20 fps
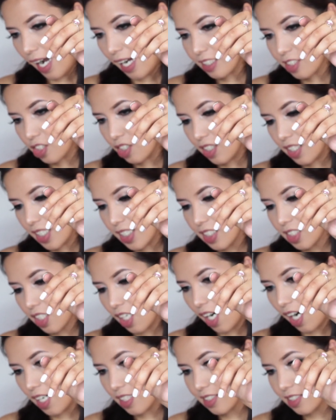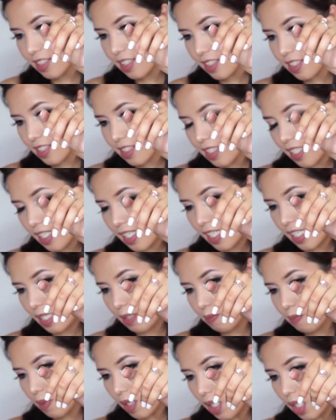actually got the
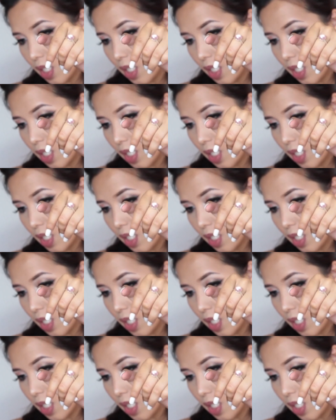same